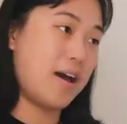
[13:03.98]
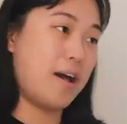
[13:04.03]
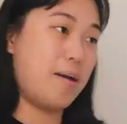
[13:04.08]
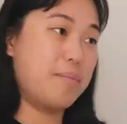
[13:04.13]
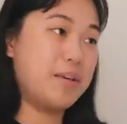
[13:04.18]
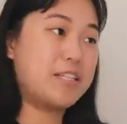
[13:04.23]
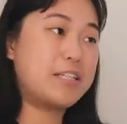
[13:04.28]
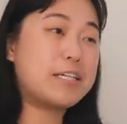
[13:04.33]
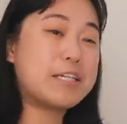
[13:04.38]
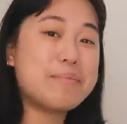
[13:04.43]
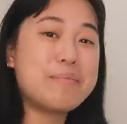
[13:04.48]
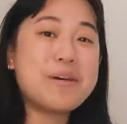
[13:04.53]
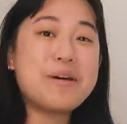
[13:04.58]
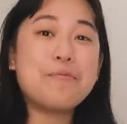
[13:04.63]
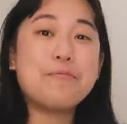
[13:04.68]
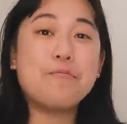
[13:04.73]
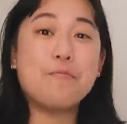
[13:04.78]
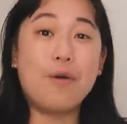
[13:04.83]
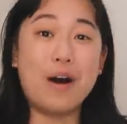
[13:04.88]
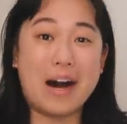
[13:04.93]
Um, it took me a
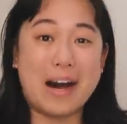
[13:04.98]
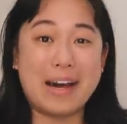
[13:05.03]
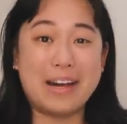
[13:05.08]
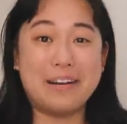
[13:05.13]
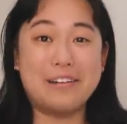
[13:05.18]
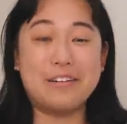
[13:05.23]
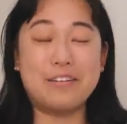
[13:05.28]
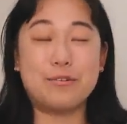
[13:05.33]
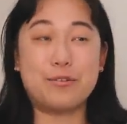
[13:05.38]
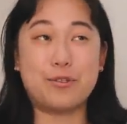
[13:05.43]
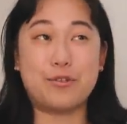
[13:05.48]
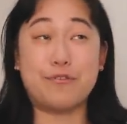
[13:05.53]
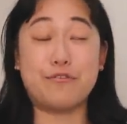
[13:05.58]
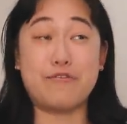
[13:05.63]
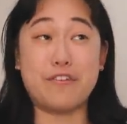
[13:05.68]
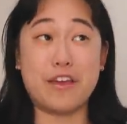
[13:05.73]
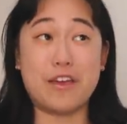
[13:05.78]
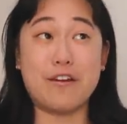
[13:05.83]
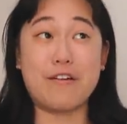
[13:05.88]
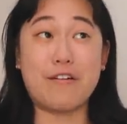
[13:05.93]
while to
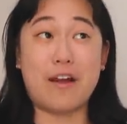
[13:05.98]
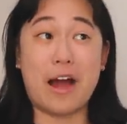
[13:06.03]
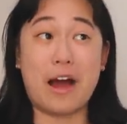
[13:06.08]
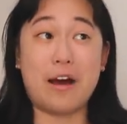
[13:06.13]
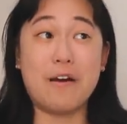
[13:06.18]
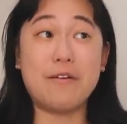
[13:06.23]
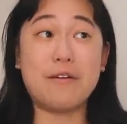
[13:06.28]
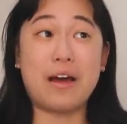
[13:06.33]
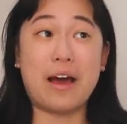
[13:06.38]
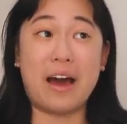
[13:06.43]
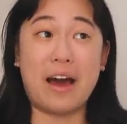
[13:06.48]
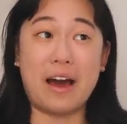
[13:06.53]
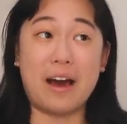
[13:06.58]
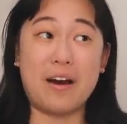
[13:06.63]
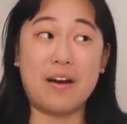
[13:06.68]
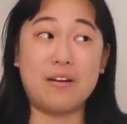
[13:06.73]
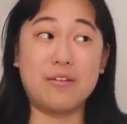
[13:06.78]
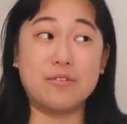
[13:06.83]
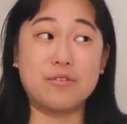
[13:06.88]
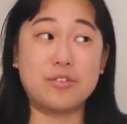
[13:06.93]
figure out
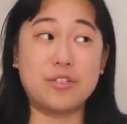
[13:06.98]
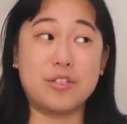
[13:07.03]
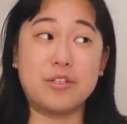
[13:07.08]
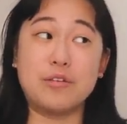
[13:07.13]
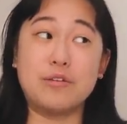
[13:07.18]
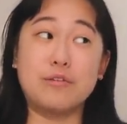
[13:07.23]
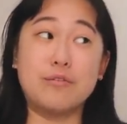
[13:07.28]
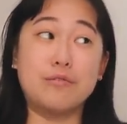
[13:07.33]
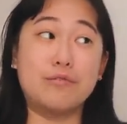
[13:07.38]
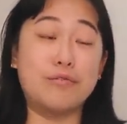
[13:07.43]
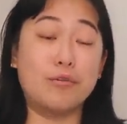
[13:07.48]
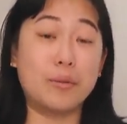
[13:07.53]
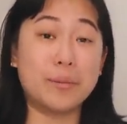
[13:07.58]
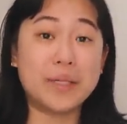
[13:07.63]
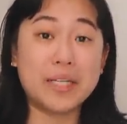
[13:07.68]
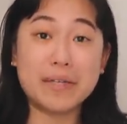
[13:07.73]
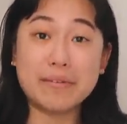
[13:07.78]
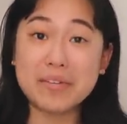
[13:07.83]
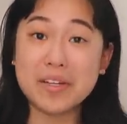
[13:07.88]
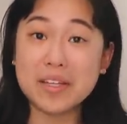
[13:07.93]
how to
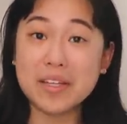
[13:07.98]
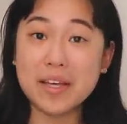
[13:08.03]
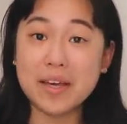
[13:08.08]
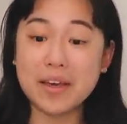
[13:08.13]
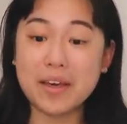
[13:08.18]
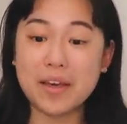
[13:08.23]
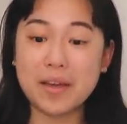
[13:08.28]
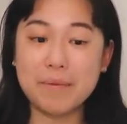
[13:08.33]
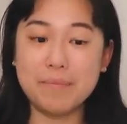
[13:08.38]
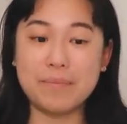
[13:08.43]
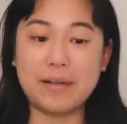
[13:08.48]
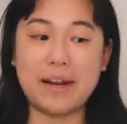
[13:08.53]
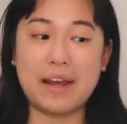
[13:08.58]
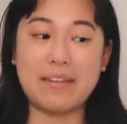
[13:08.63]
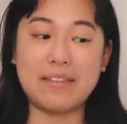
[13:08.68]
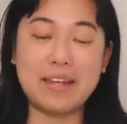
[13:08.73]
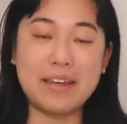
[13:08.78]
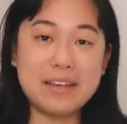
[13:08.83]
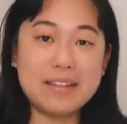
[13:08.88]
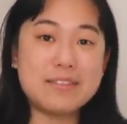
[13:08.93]
format everything, but I
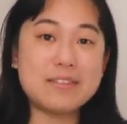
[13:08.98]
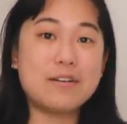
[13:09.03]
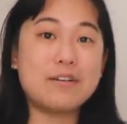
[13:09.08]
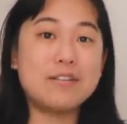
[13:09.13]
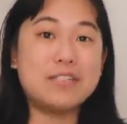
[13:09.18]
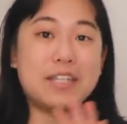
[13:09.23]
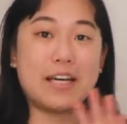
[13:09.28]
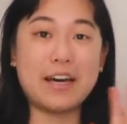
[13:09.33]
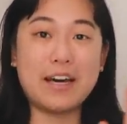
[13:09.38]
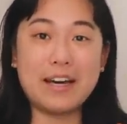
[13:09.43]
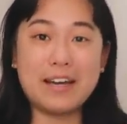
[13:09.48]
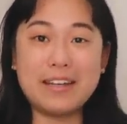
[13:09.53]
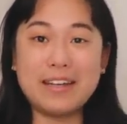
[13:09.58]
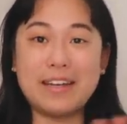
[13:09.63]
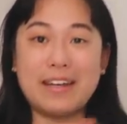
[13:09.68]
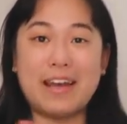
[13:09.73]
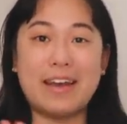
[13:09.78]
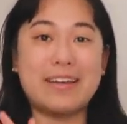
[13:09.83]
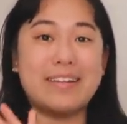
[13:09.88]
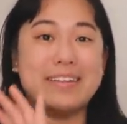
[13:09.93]
think it's all done
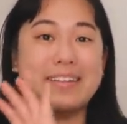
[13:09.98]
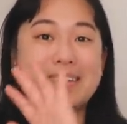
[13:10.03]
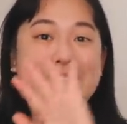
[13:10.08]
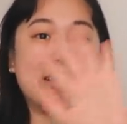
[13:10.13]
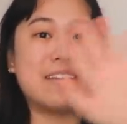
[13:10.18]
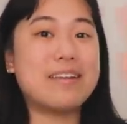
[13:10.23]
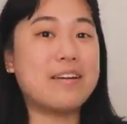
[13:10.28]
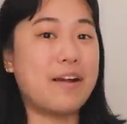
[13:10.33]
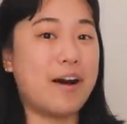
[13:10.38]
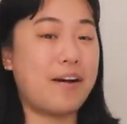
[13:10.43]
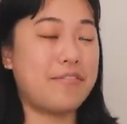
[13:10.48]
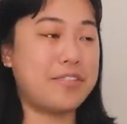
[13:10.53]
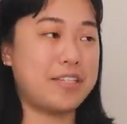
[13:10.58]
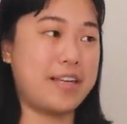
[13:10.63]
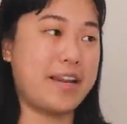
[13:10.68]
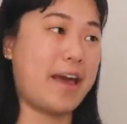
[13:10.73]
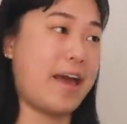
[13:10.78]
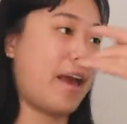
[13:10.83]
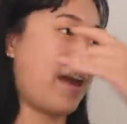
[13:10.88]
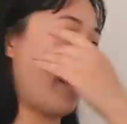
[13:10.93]
and I can send it off
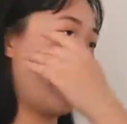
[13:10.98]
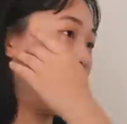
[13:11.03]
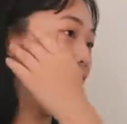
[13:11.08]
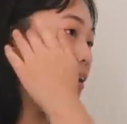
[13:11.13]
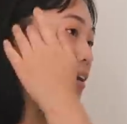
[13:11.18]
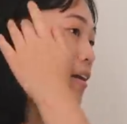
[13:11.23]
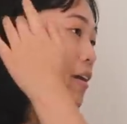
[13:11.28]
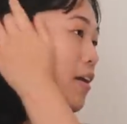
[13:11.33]
today.